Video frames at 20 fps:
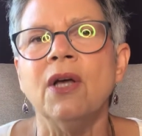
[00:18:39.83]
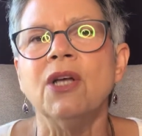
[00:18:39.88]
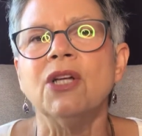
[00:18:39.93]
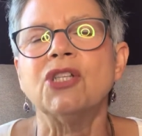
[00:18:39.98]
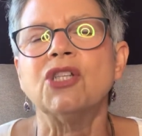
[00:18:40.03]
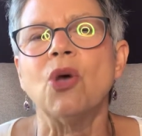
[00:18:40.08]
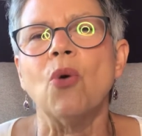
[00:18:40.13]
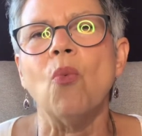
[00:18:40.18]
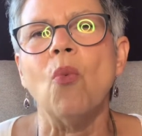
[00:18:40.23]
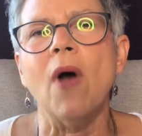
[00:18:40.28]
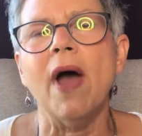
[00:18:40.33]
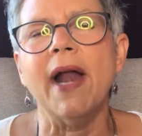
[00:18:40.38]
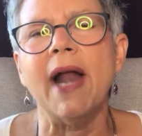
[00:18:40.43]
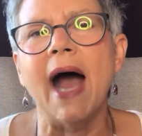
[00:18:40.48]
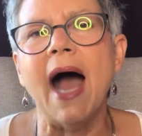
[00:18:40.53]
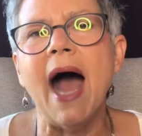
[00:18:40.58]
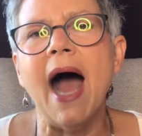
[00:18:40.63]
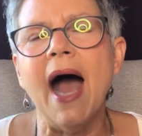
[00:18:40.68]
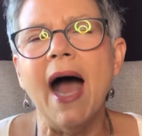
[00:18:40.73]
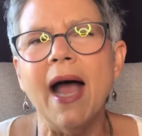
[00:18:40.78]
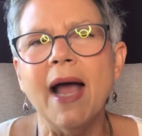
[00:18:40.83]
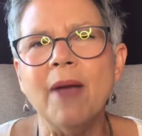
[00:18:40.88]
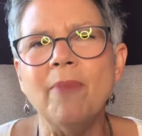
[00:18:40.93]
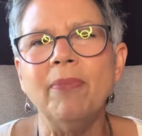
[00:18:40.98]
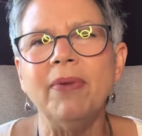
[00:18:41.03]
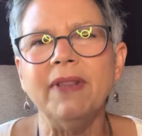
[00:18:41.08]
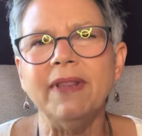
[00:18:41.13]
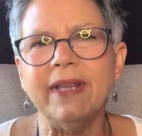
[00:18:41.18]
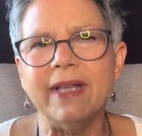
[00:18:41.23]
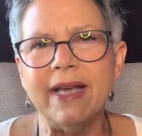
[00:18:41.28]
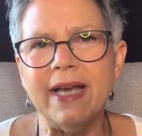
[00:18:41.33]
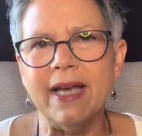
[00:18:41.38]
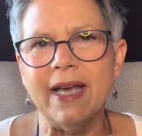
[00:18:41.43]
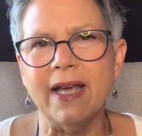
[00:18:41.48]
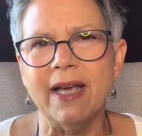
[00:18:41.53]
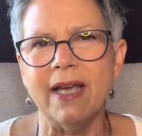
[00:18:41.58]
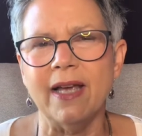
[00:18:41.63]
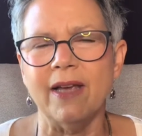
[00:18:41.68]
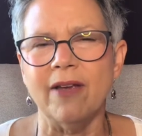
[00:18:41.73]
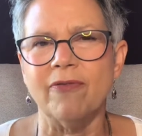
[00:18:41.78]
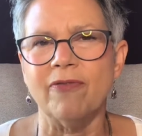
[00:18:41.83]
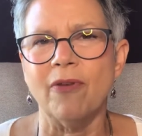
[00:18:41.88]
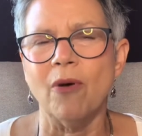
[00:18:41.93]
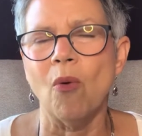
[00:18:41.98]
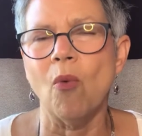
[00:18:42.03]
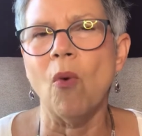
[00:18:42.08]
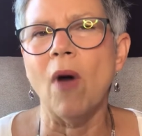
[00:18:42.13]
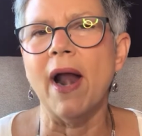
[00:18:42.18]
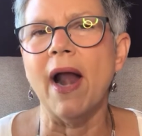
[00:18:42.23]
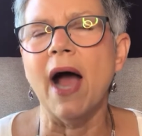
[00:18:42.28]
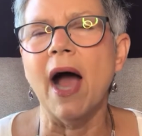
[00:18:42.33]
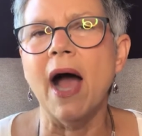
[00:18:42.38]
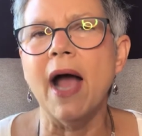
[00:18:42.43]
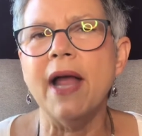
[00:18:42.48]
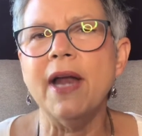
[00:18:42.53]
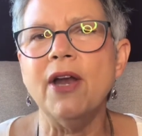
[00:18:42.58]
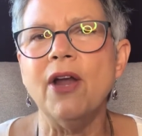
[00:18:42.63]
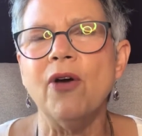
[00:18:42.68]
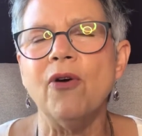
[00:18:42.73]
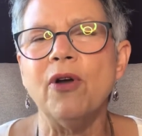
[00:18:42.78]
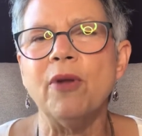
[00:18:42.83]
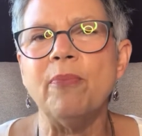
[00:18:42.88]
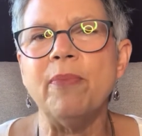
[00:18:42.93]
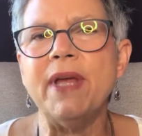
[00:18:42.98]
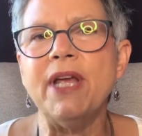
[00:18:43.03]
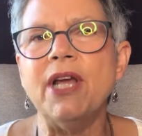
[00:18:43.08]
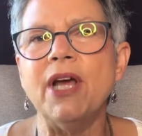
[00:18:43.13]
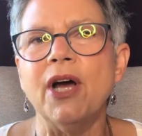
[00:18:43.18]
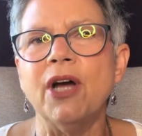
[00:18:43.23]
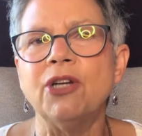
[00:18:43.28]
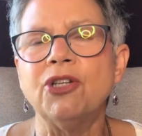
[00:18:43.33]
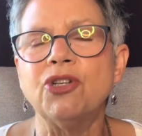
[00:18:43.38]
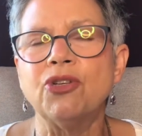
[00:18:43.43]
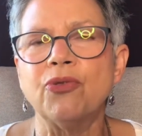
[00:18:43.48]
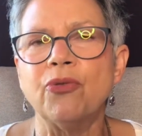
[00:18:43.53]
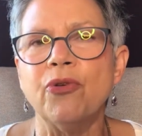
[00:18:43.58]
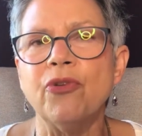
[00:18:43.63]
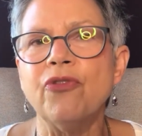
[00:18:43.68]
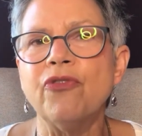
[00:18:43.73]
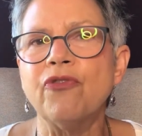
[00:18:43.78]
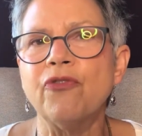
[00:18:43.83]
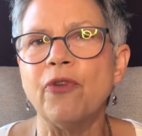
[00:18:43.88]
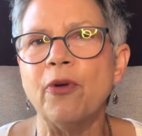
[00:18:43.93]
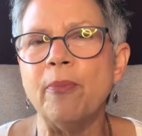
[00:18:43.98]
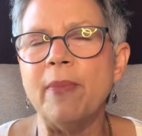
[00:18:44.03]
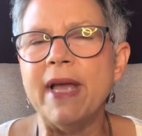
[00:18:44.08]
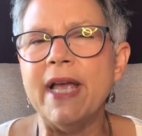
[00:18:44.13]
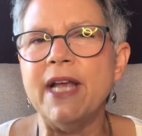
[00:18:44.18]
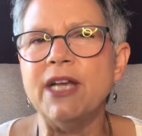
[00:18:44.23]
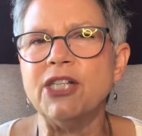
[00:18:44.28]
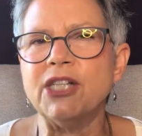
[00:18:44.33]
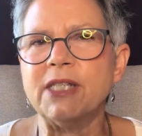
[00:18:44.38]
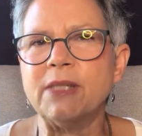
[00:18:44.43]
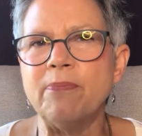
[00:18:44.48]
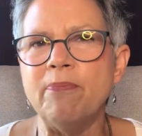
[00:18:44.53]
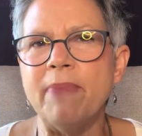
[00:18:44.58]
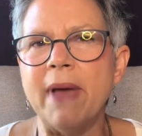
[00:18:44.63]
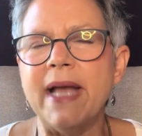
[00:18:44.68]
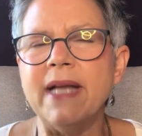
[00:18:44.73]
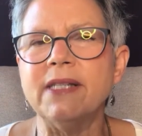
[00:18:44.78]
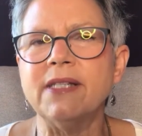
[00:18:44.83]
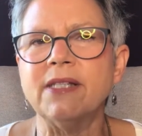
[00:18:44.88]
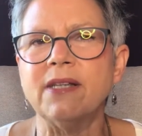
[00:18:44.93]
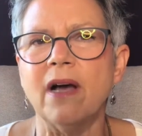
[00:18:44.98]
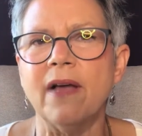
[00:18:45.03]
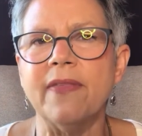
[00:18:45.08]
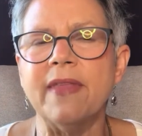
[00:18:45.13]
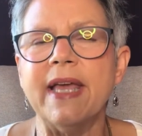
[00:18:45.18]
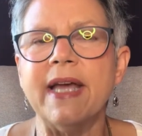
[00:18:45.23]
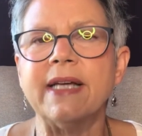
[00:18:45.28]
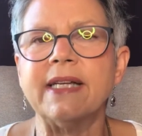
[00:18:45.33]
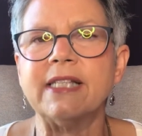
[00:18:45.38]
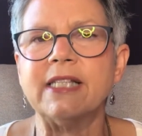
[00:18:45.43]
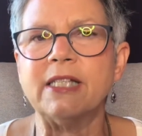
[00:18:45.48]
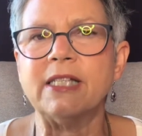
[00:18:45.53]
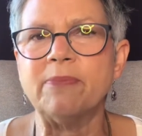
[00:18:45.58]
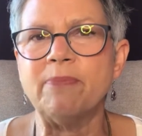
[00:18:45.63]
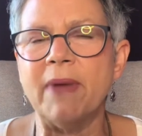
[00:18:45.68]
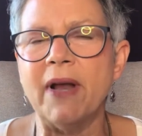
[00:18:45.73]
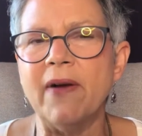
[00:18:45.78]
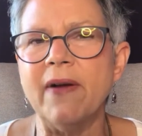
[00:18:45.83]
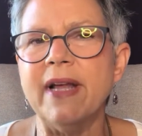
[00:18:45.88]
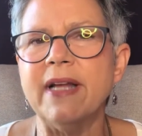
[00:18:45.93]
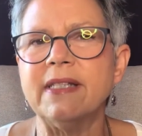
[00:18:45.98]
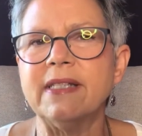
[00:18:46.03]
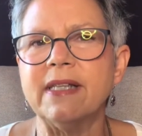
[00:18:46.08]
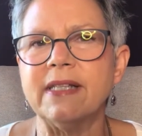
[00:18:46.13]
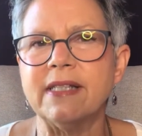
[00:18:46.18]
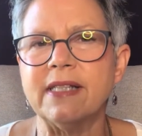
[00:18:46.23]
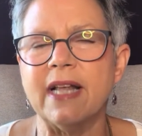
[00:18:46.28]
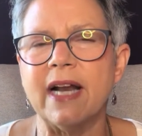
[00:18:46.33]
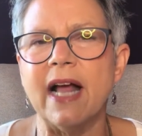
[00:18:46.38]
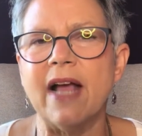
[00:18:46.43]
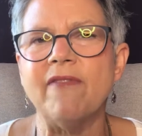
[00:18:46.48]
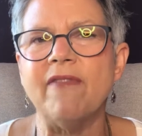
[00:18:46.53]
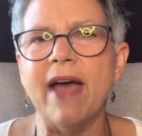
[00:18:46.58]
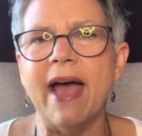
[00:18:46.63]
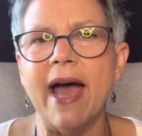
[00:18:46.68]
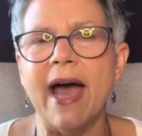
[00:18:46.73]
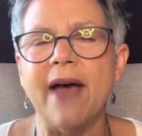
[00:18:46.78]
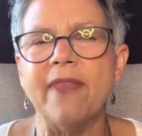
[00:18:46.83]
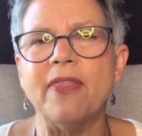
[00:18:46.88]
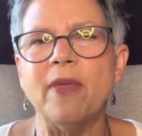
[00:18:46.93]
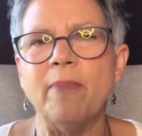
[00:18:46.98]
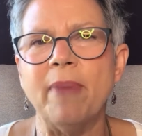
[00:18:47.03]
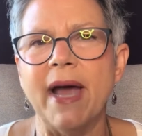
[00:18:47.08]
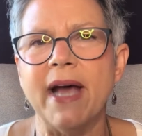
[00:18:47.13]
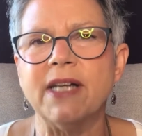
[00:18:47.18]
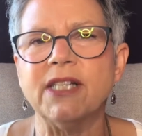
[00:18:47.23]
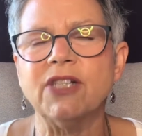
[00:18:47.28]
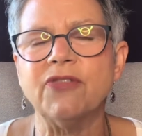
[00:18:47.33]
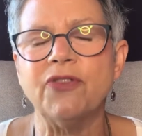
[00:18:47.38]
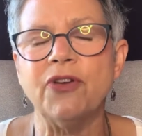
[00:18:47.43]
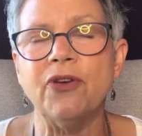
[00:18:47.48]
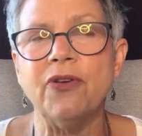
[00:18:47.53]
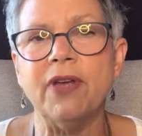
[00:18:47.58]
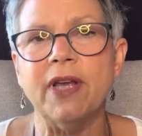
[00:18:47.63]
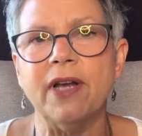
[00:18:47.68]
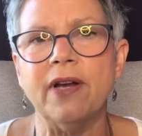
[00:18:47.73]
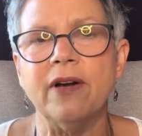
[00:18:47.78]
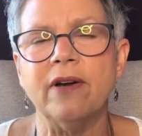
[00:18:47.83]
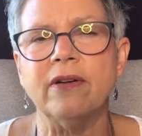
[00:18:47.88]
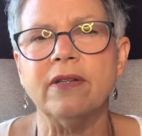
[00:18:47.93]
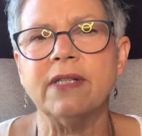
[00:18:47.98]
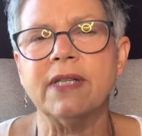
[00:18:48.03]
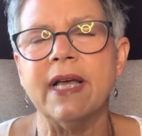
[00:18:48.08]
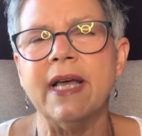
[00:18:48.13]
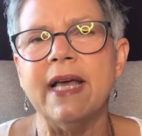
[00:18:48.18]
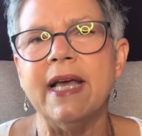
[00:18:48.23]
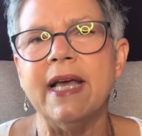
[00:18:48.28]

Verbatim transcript: So, what I believe, what I know to be a truth for me, just based on the experiences that I've had the past few years,